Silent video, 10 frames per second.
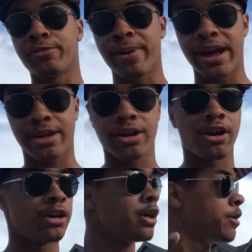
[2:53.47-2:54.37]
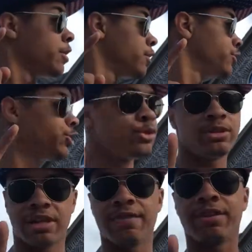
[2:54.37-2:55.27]
in your backyard.
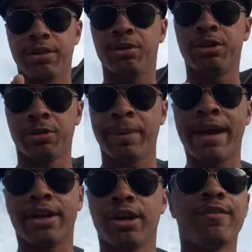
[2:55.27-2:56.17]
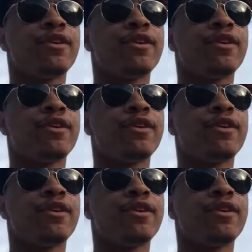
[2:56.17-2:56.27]
Do definitely do it in your backyard.